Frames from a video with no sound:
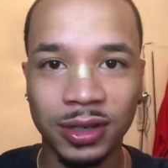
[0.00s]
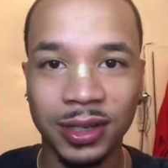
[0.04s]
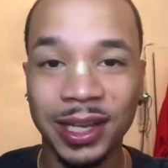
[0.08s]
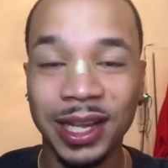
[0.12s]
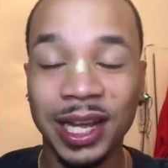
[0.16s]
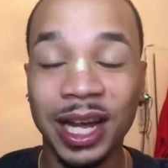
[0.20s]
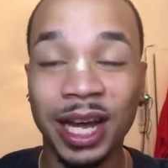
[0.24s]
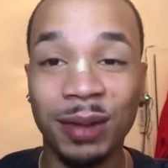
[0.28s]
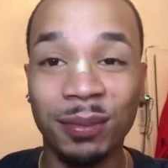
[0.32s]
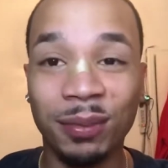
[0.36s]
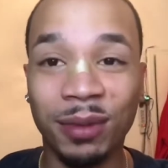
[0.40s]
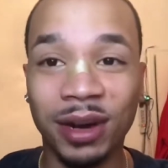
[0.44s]

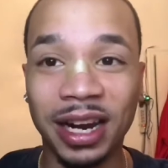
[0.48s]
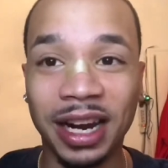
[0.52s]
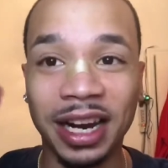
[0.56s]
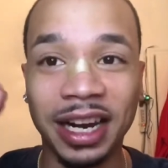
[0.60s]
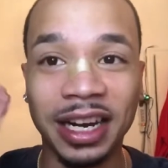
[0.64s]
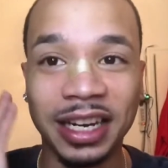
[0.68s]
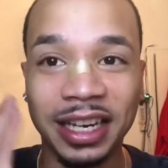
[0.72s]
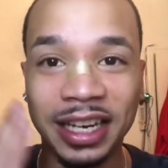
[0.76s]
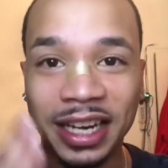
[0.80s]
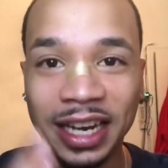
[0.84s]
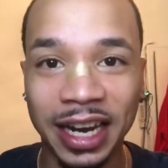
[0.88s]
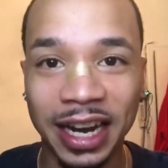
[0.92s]
but I
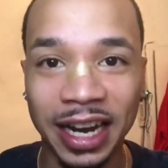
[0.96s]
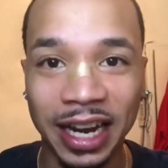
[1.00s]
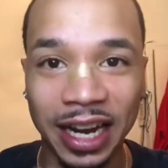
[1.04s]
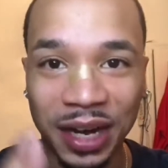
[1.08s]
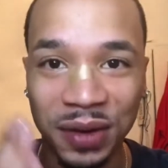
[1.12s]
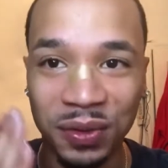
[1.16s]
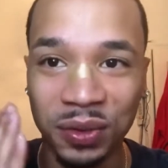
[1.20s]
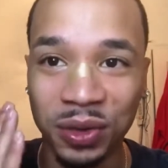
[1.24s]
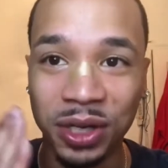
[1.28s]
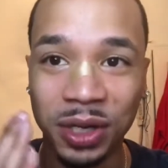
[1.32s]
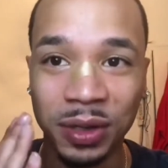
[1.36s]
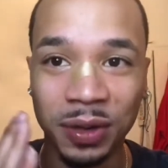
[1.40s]
can't. I
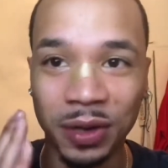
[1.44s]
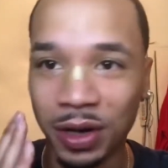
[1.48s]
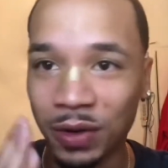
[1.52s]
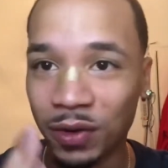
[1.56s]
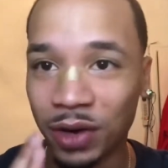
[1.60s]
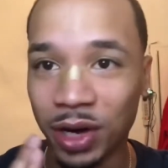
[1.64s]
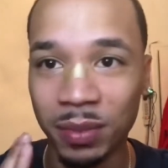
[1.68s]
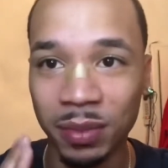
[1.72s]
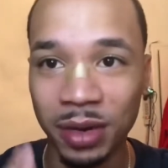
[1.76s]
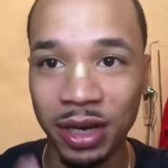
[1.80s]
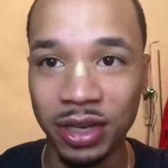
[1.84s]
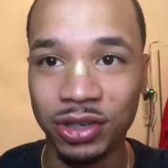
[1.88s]
want to
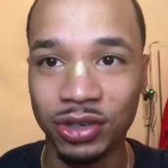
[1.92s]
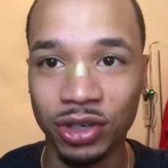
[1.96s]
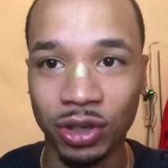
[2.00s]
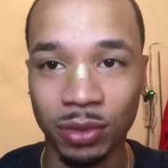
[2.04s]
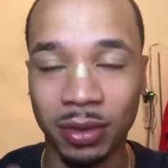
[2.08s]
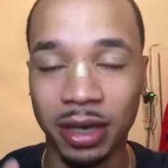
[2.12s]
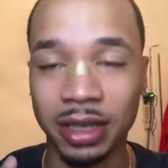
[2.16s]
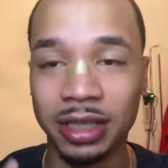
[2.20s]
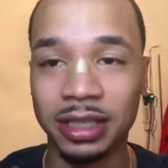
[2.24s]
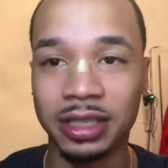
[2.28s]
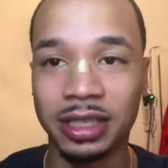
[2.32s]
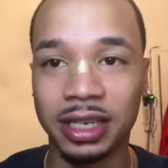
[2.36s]
make sure my
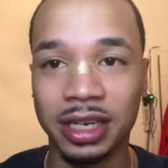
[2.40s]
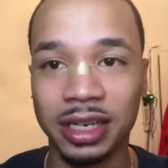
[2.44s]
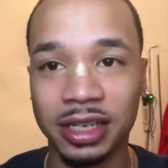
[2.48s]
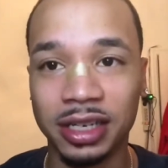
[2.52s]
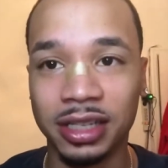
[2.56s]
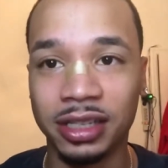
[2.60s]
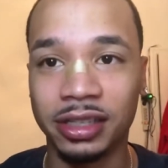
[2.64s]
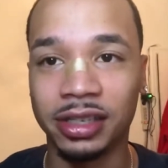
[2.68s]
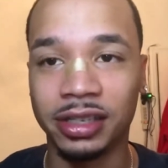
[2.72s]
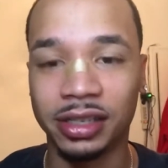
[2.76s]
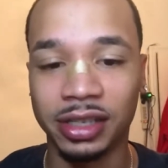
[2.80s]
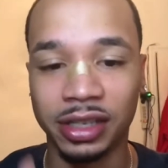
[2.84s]
skin
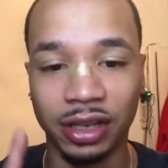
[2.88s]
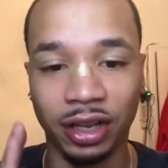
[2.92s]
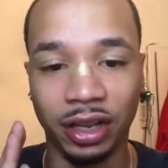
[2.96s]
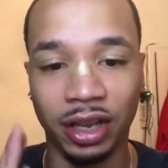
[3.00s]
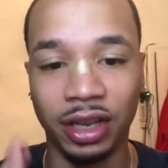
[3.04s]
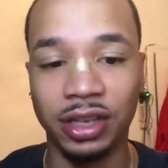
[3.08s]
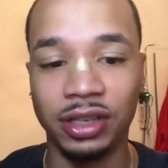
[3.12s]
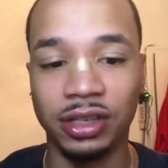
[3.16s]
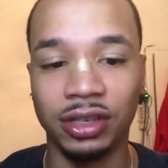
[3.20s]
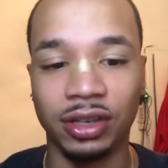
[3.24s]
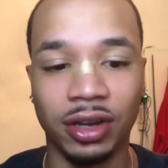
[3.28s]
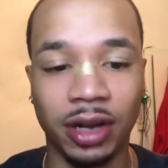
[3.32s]
is
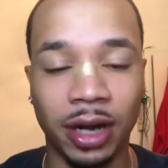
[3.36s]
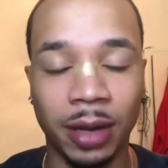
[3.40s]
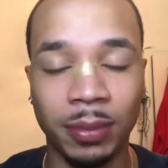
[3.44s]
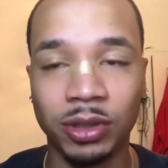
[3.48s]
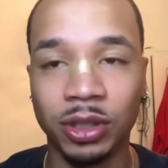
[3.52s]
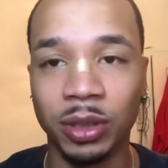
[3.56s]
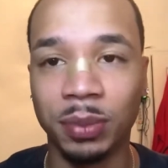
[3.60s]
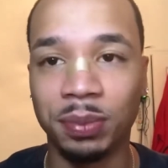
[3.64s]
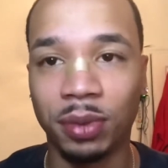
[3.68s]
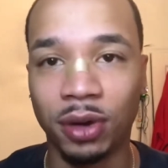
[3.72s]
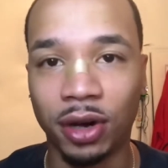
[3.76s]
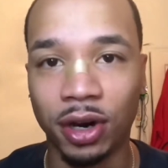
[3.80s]
up to
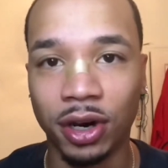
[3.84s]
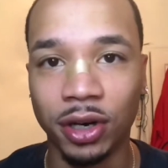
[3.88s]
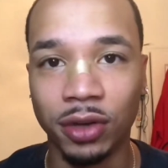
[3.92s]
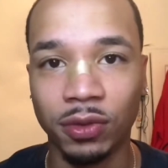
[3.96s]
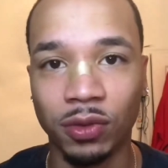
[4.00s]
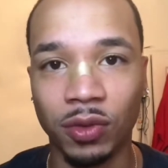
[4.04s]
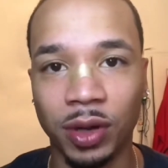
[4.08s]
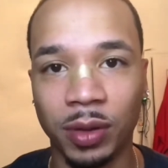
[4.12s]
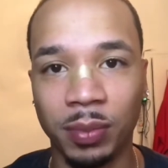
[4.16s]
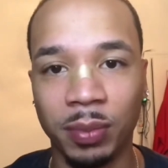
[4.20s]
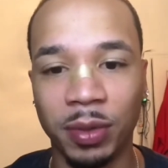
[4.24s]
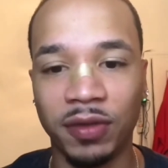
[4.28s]
part
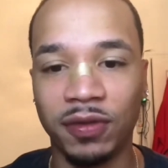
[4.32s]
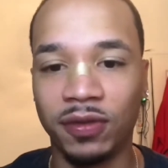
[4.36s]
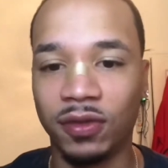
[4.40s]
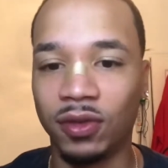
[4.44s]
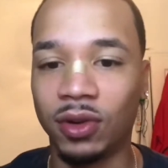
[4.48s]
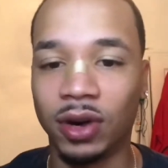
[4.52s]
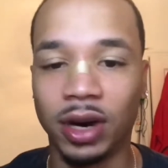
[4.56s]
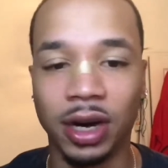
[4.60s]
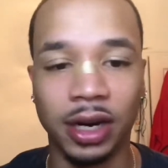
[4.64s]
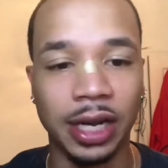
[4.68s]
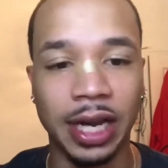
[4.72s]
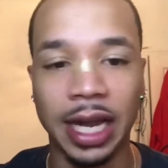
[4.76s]
one
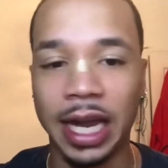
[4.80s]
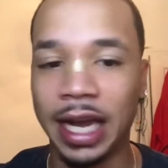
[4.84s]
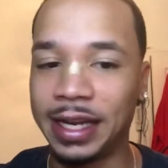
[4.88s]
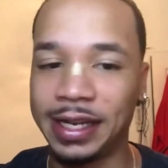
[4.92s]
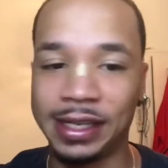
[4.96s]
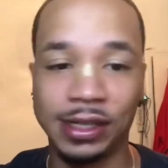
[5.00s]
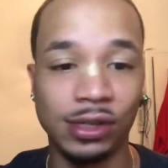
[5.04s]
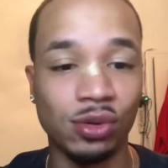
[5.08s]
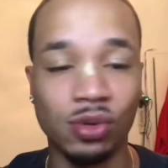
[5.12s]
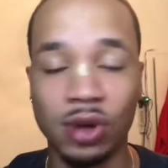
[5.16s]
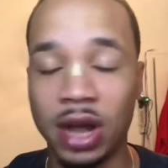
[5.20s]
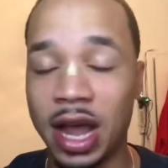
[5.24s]
before I
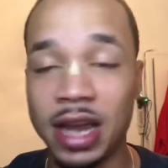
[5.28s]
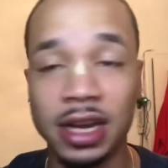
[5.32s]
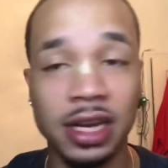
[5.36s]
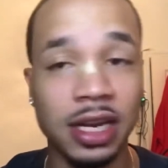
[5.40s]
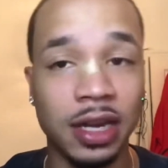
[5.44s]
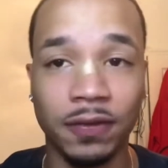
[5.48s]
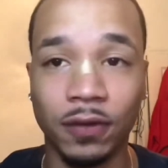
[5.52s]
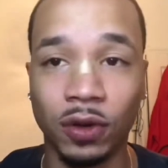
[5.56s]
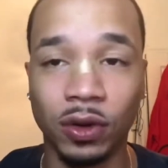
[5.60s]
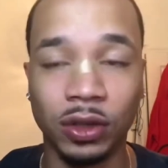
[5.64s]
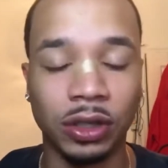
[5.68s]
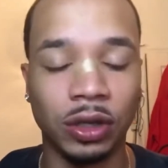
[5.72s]
do any
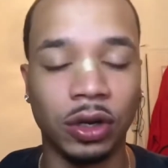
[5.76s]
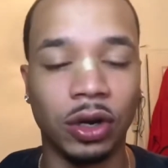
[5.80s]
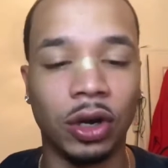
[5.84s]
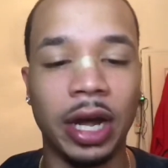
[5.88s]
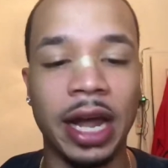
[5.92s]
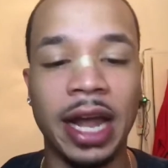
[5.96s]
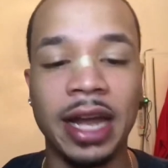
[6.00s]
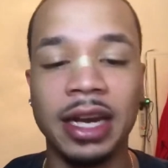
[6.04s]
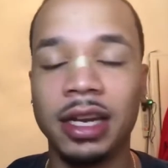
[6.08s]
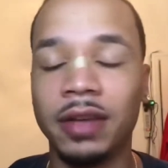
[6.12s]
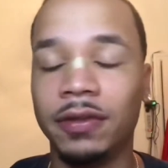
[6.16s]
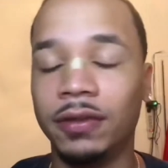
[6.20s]

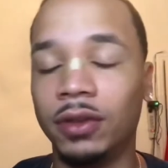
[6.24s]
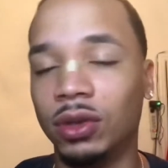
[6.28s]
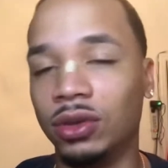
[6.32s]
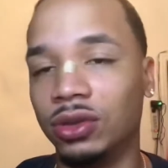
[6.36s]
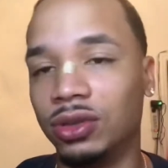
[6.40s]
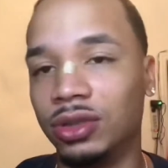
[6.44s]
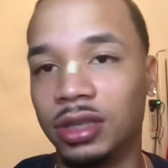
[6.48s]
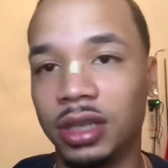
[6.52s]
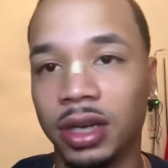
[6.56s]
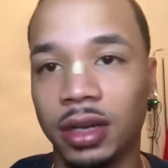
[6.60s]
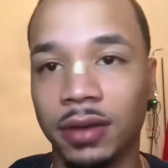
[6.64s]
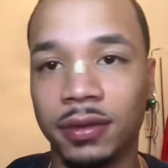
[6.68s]
of those
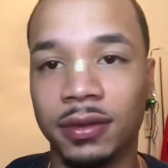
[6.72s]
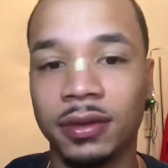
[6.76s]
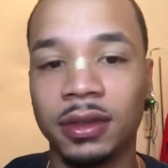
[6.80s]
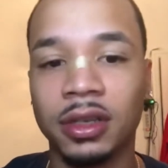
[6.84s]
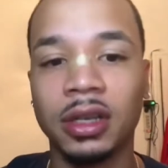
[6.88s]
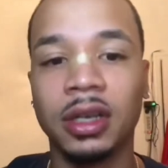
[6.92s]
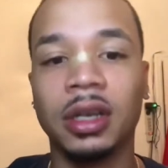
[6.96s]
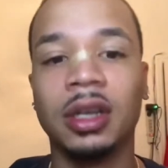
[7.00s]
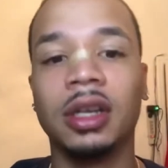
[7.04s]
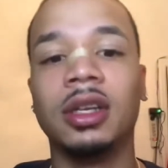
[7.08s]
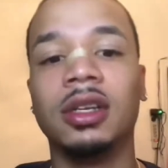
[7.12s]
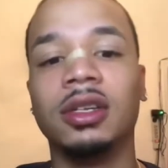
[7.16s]
stuff.
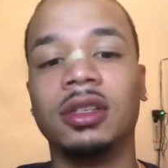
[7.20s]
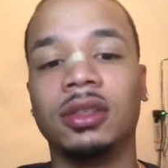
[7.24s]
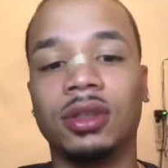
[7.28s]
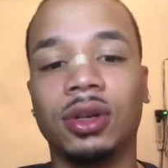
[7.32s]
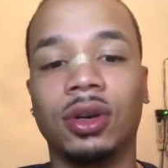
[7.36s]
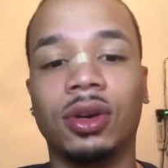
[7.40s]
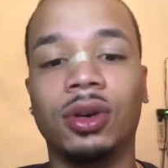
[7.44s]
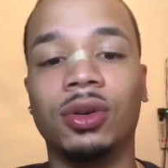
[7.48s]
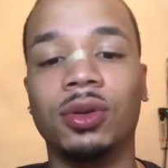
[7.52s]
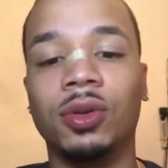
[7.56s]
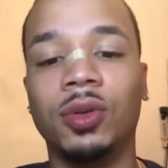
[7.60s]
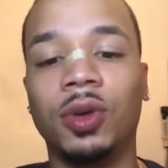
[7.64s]

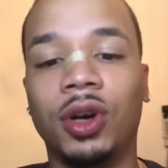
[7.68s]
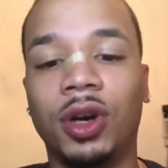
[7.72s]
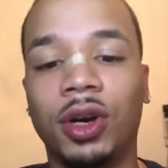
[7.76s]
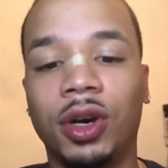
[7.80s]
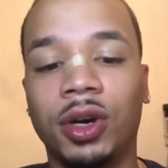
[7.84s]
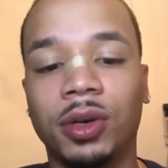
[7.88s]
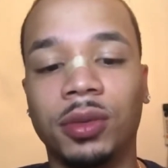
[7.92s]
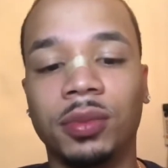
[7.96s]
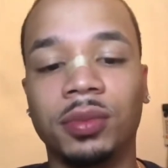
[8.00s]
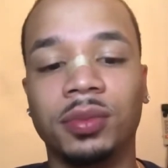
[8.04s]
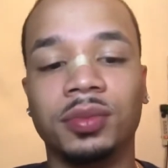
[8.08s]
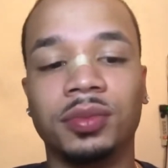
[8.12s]

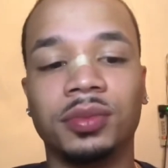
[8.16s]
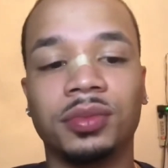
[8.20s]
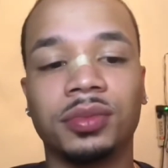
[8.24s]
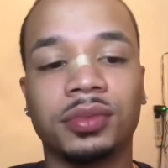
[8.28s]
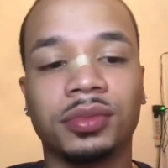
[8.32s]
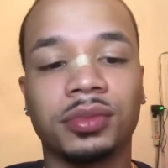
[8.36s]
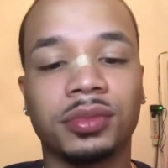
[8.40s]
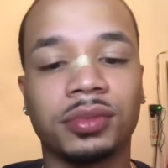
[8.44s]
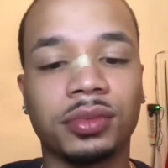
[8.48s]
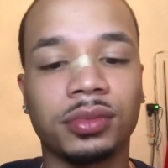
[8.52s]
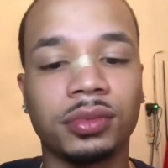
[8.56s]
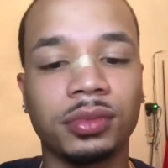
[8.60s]
So
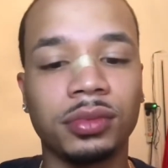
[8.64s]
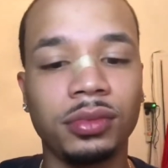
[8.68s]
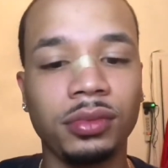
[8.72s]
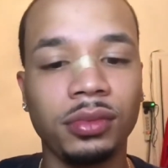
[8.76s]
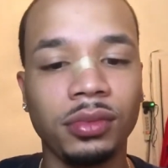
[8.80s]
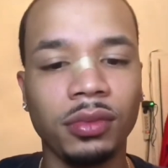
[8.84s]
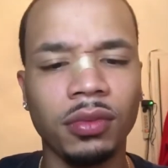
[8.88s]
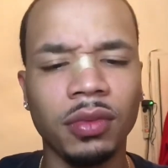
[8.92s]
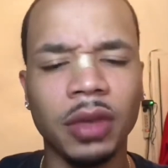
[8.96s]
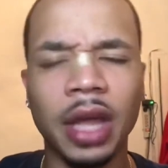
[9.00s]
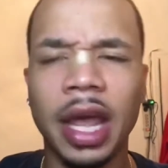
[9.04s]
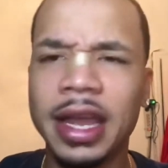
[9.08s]

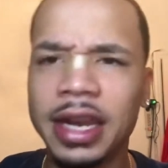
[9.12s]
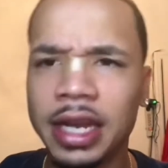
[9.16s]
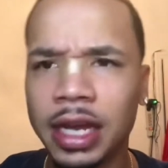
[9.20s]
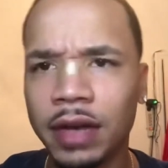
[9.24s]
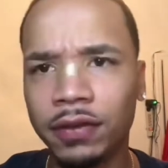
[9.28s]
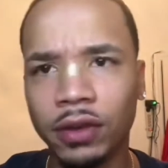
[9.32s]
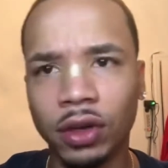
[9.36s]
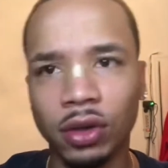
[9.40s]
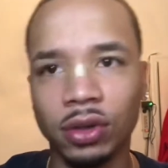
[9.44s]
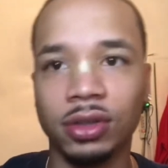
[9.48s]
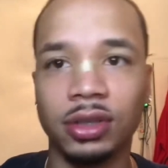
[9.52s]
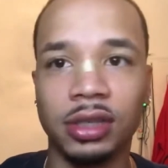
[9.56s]
any of
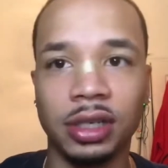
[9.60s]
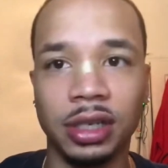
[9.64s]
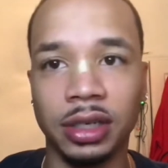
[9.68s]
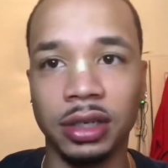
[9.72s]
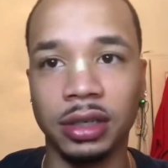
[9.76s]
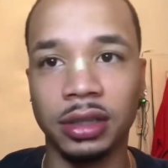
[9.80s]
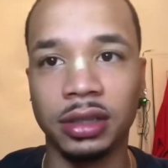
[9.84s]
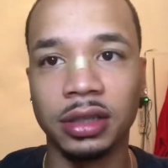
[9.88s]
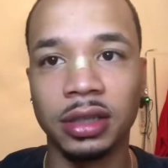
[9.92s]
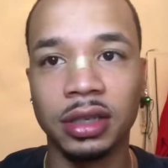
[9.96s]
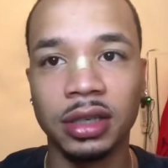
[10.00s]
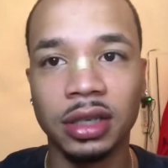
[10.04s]
those
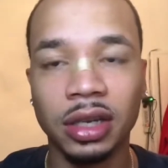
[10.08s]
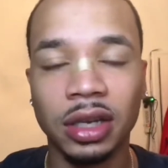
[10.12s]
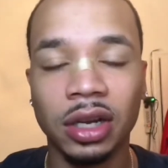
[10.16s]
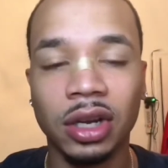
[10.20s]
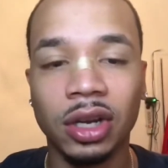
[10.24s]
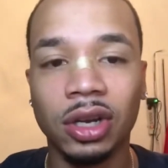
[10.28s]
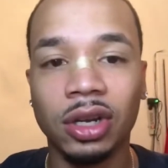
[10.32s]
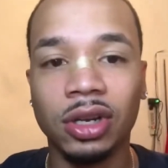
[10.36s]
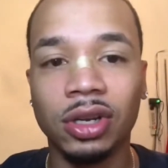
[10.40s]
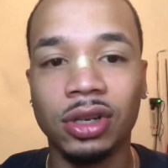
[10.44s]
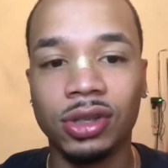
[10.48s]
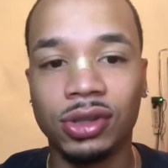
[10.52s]
things.
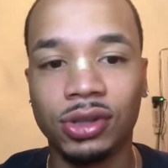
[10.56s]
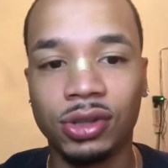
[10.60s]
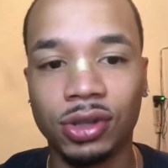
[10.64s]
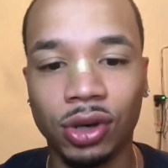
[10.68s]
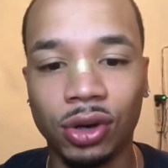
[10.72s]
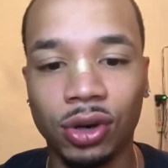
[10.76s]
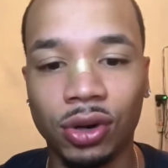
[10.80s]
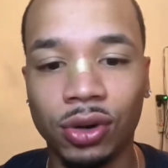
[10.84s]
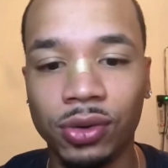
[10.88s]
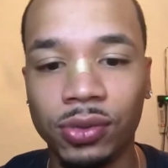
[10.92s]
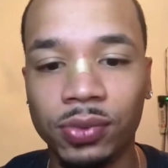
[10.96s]
So